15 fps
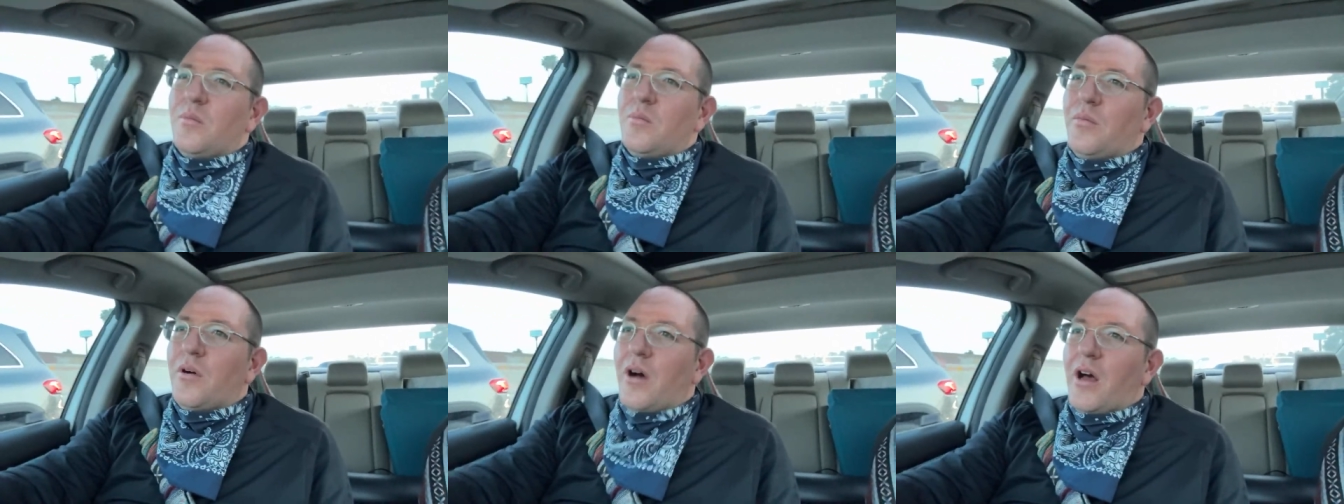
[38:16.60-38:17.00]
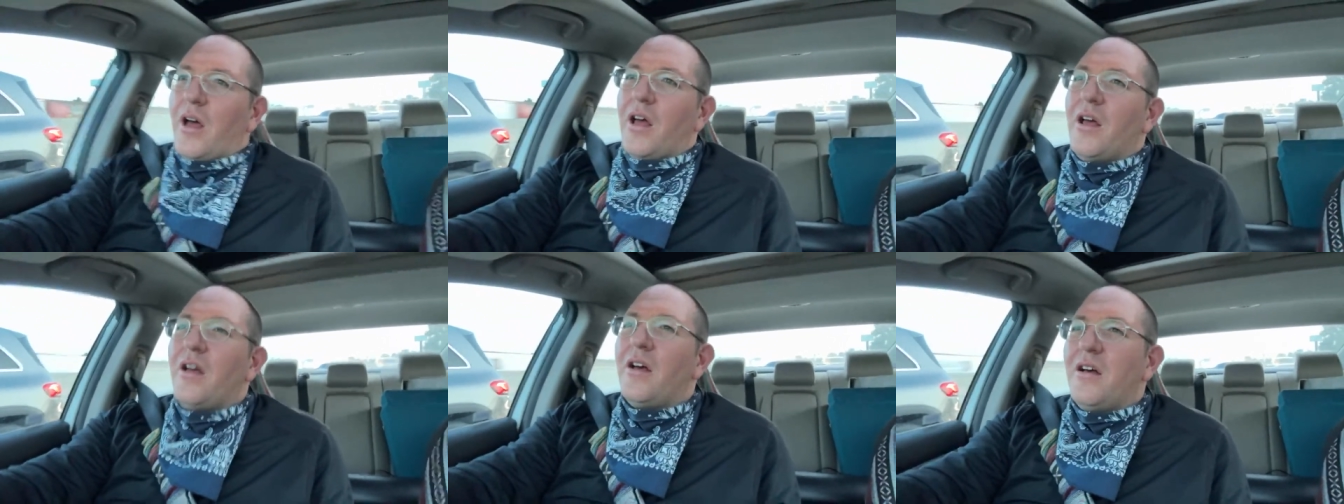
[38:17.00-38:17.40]

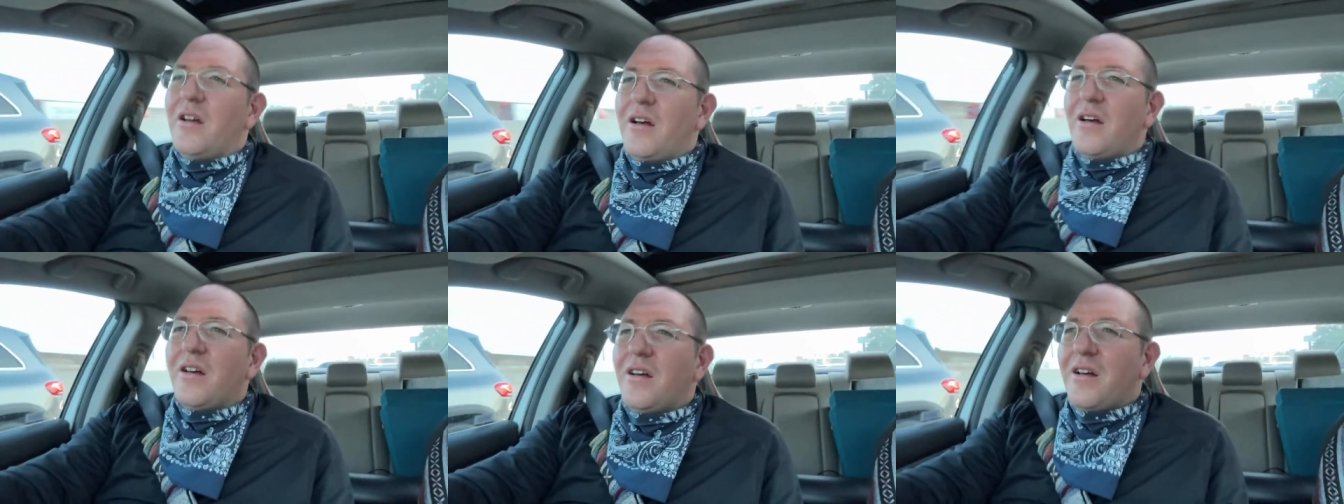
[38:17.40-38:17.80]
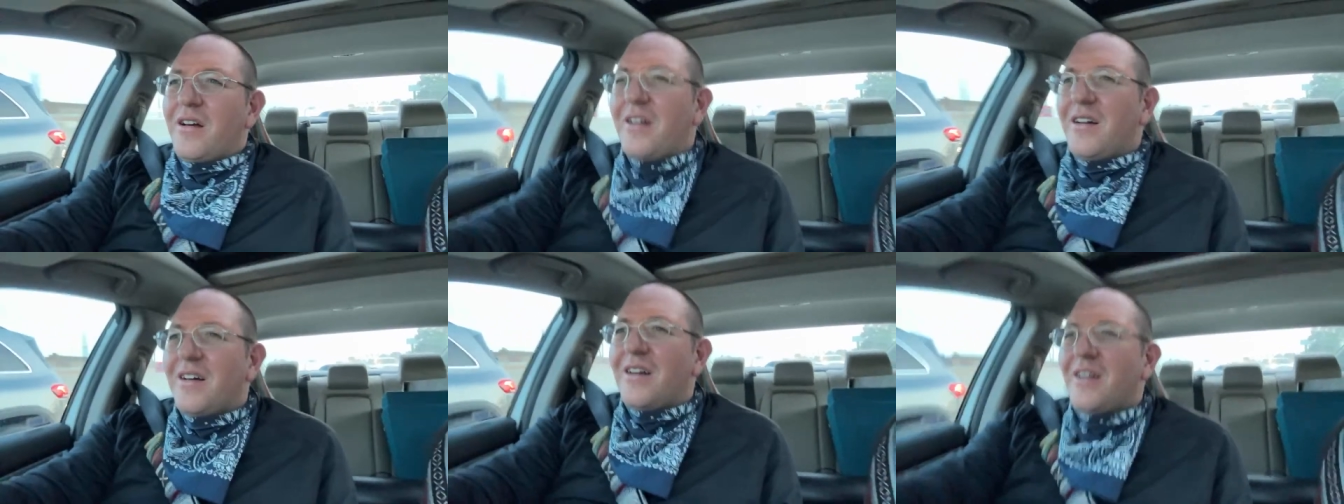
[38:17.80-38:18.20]
But
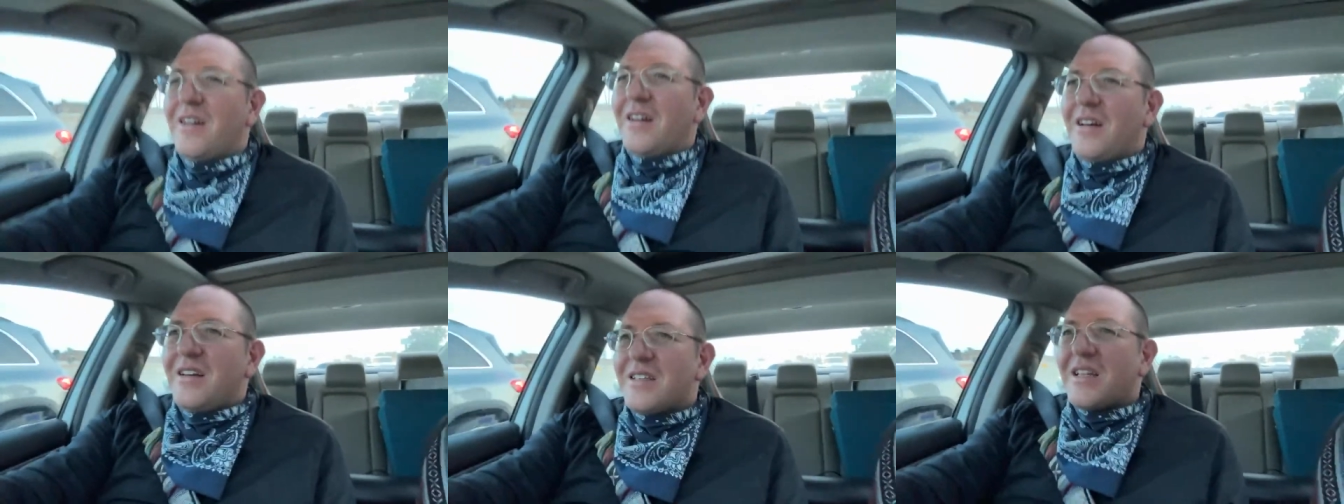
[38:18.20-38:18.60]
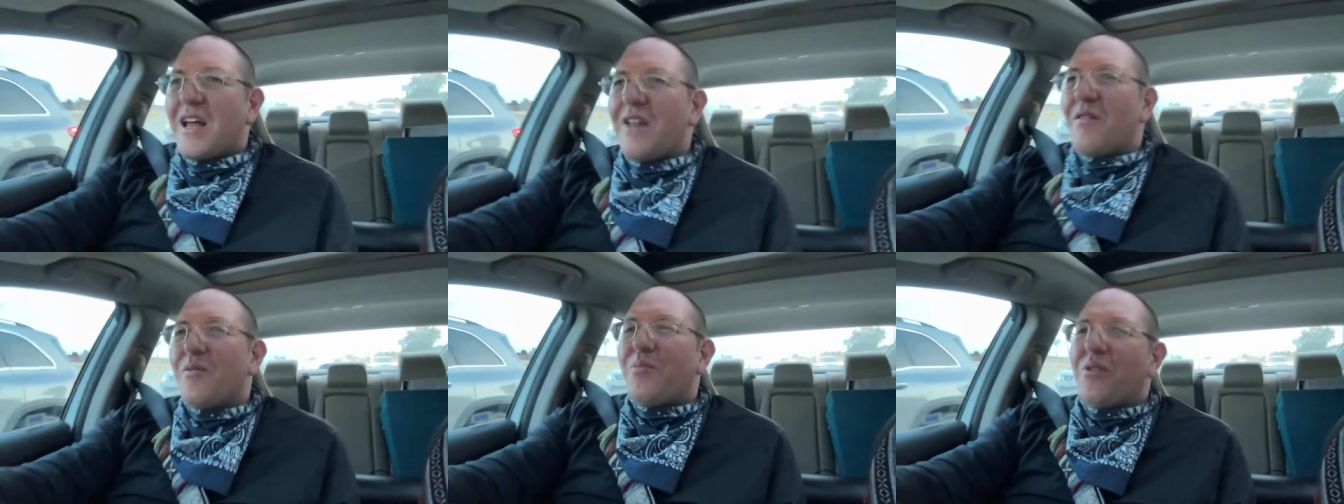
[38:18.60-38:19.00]
it's
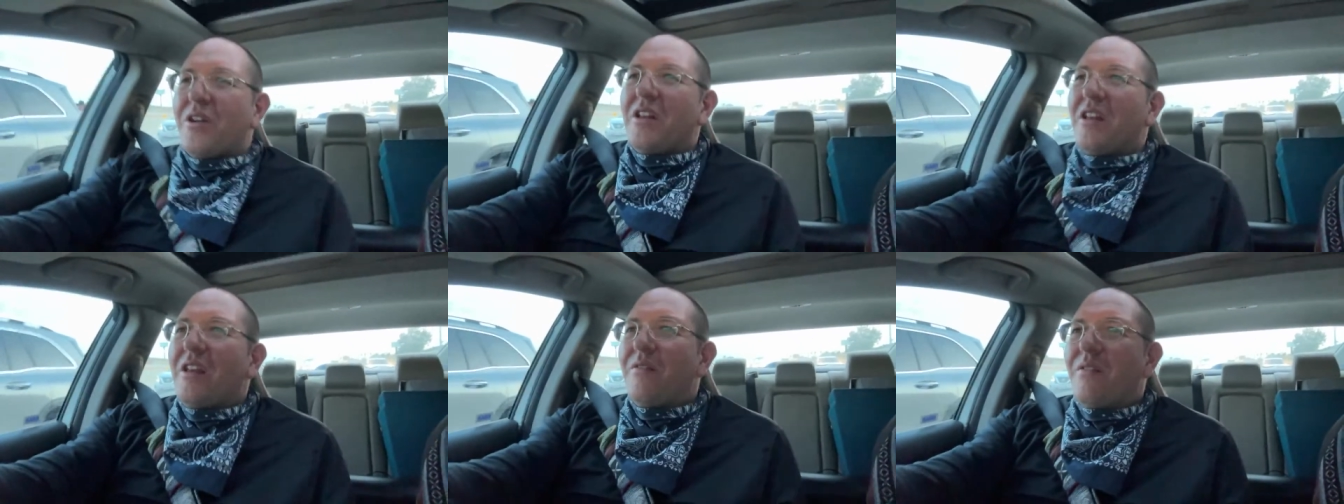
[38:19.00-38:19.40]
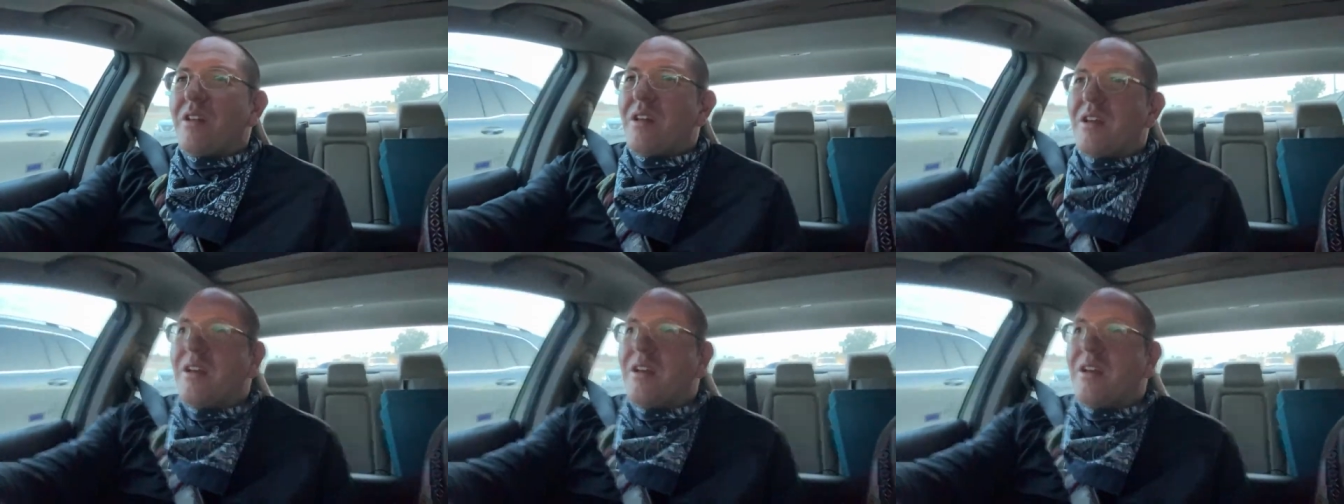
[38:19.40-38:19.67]
kind of a pretty evening.